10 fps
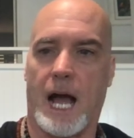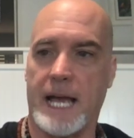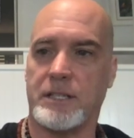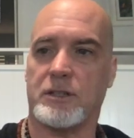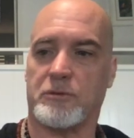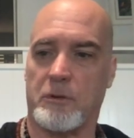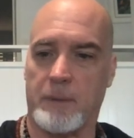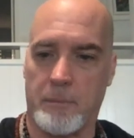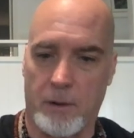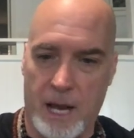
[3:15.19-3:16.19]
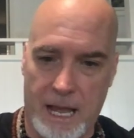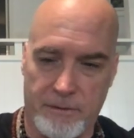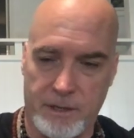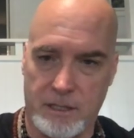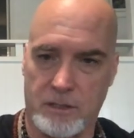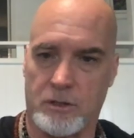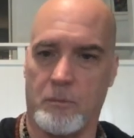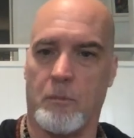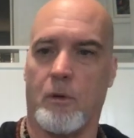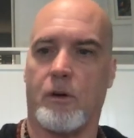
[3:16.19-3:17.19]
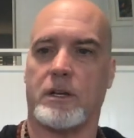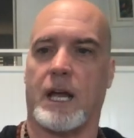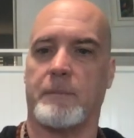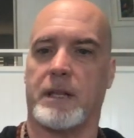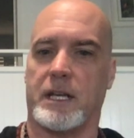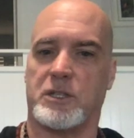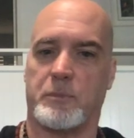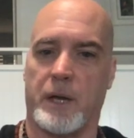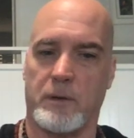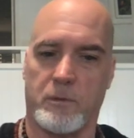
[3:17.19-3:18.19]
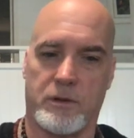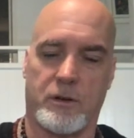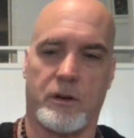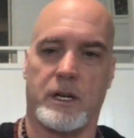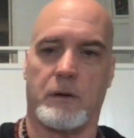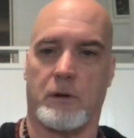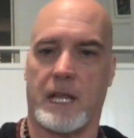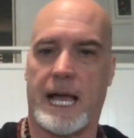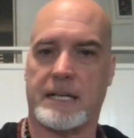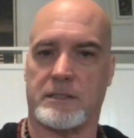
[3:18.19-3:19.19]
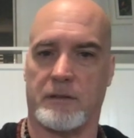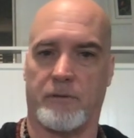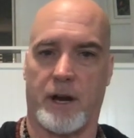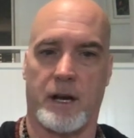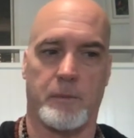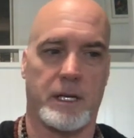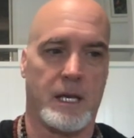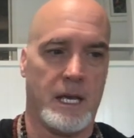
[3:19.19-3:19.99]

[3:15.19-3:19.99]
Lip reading: I just remember having the more time that I spent with her in a relaxed environment,